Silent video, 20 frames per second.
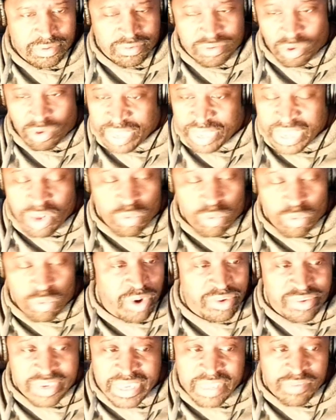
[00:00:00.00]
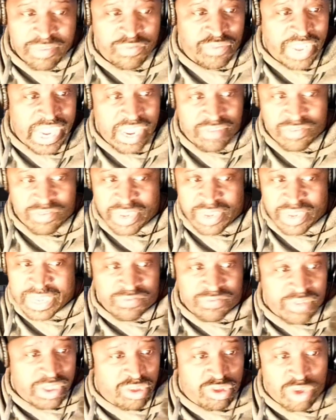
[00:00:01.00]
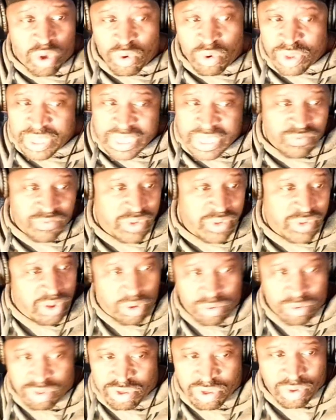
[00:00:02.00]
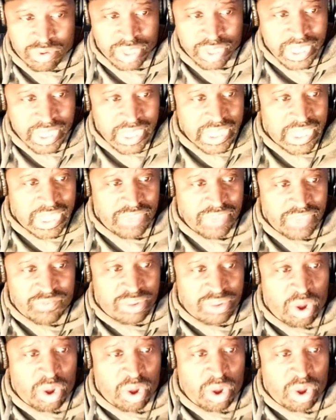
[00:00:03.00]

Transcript: So it works in his favor if he choke, if he don't choke. If he